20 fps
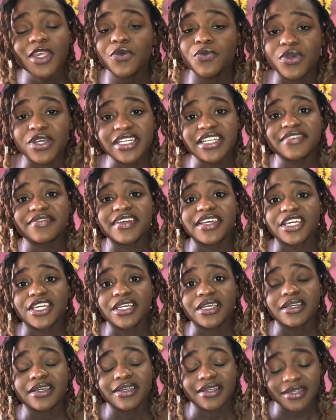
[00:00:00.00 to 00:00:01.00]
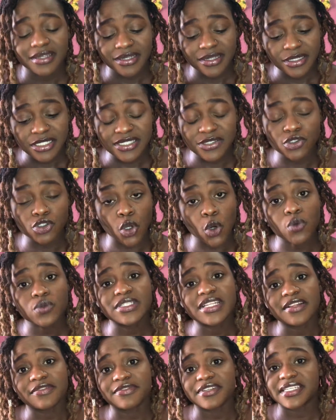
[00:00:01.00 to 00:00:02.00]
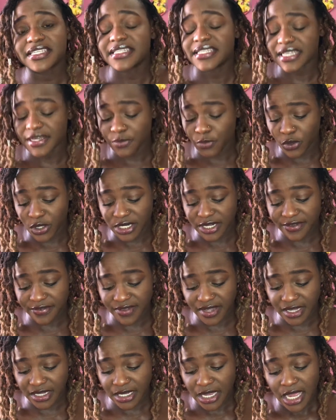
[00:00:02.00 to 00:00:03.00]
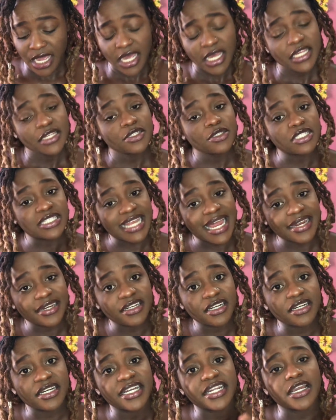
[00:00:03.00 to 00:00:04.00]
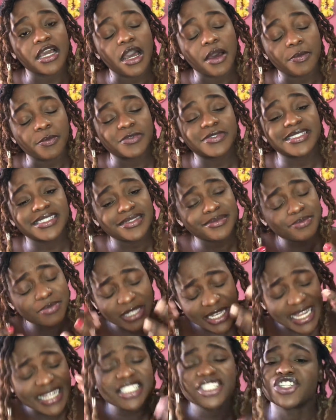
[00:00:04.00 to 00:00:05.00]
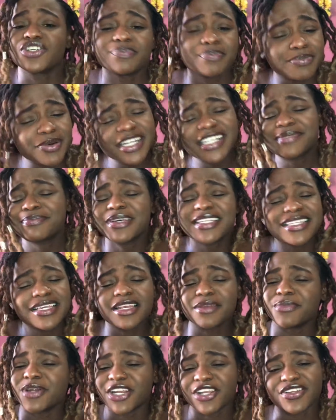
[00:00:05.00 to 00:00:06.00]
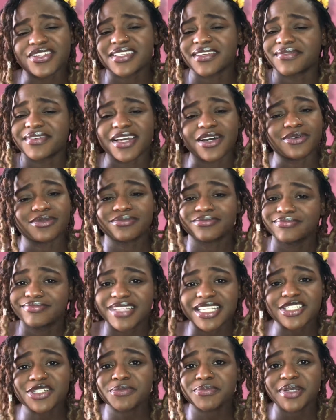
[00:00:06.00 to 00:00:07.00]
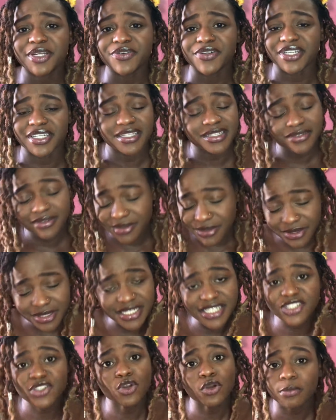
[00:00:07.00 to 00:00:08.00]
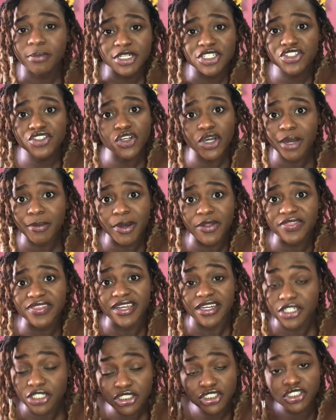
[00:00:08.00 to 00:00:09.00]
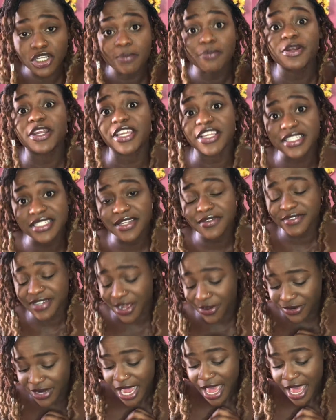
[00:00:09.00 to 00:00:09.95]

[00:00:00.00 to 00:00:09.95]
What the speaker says: we're living low self-esteem. We're living slandering up, basically bringing yourself down. That's on period. There's not much to talk about there. Stop bringing yourself down.